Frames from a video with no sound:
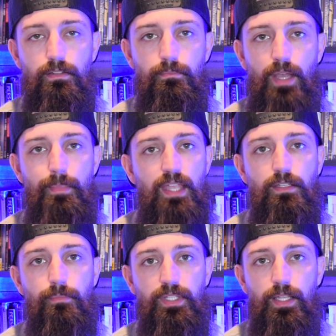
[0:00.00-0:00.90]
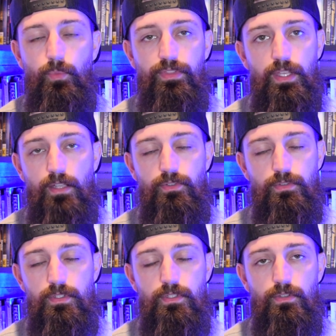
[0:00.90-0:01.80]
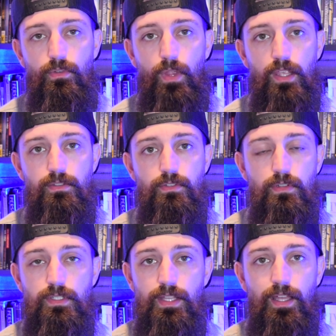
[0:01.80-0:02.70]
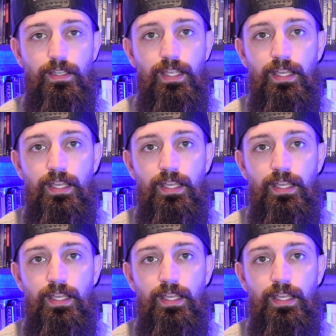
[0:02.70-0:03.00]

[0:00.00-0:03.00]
My main complaint with The Exorcist 2 is just that